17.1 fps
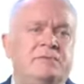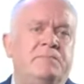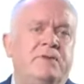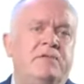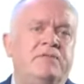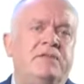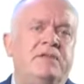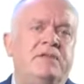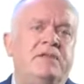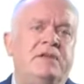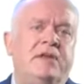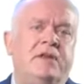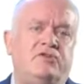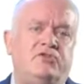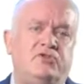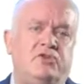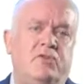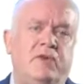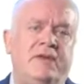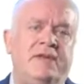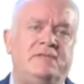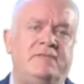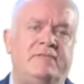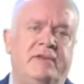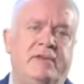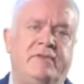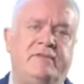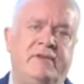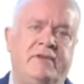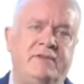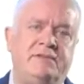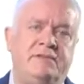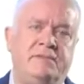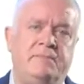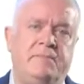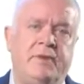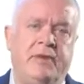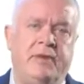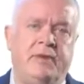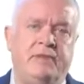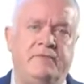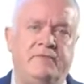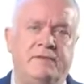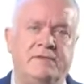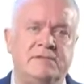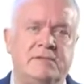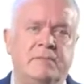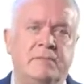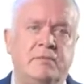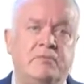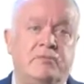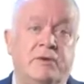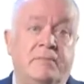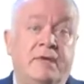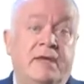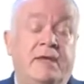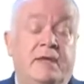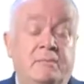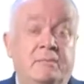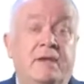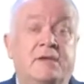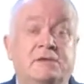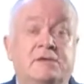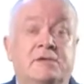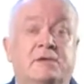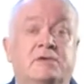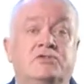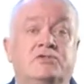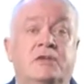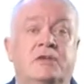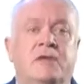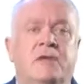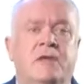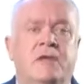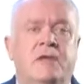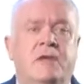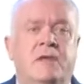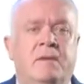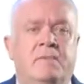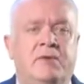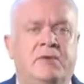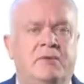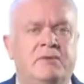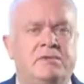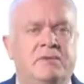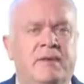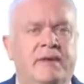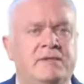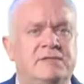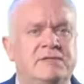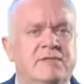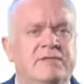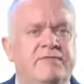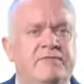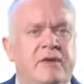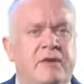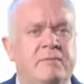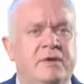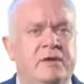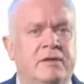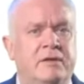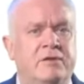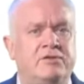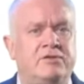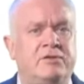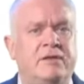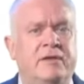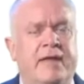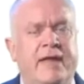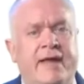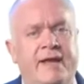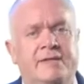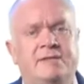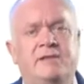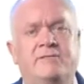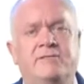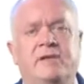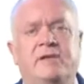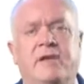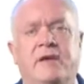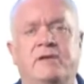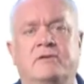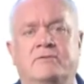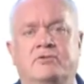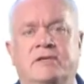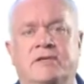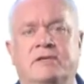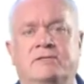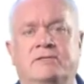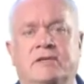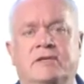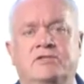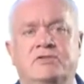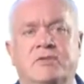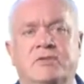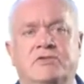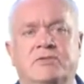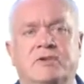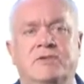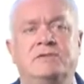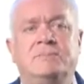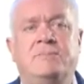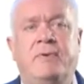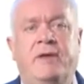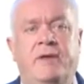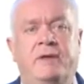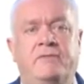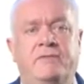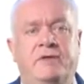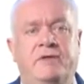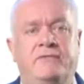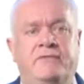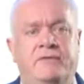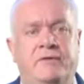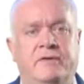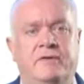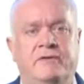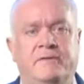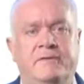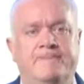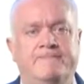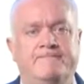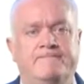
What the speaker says: upon the natural ways of alleviating pain, for example, rubbing and massaging, but also adds a pharmacologically active analgesic to increase pain relief further.